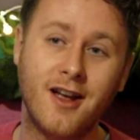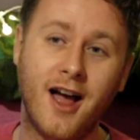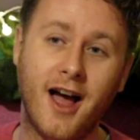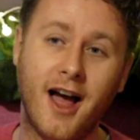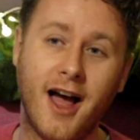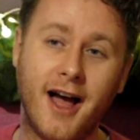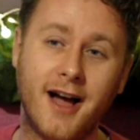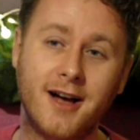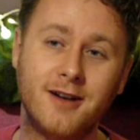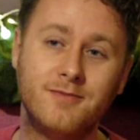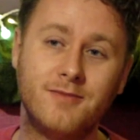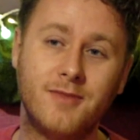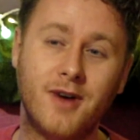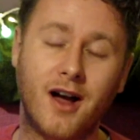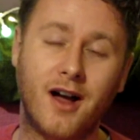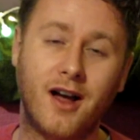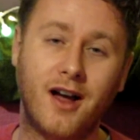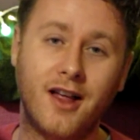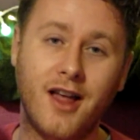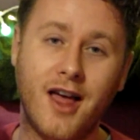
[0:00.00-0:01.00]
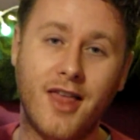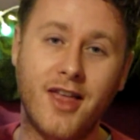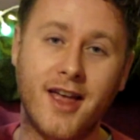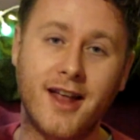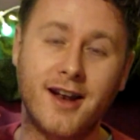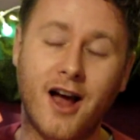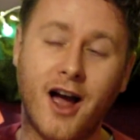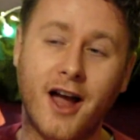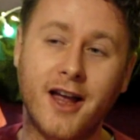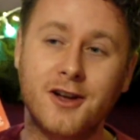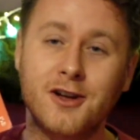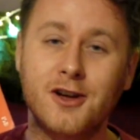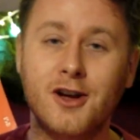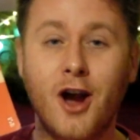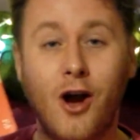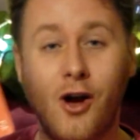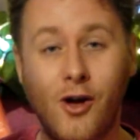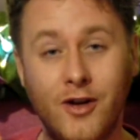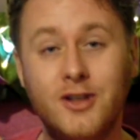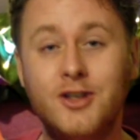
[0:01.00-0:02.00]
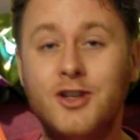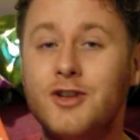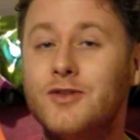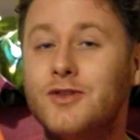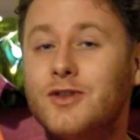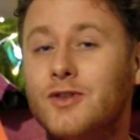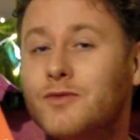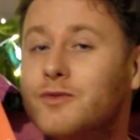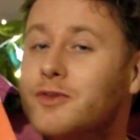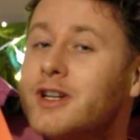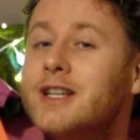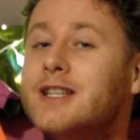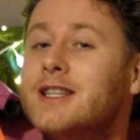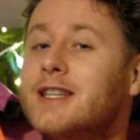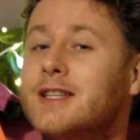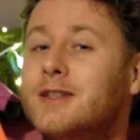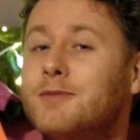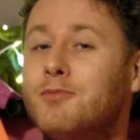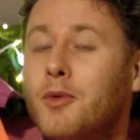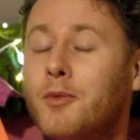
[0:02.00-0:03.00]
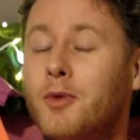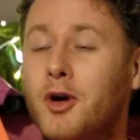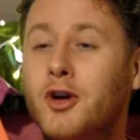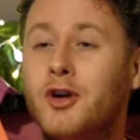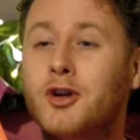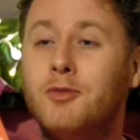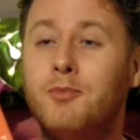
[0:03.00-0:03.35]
then I encourage you to read this book,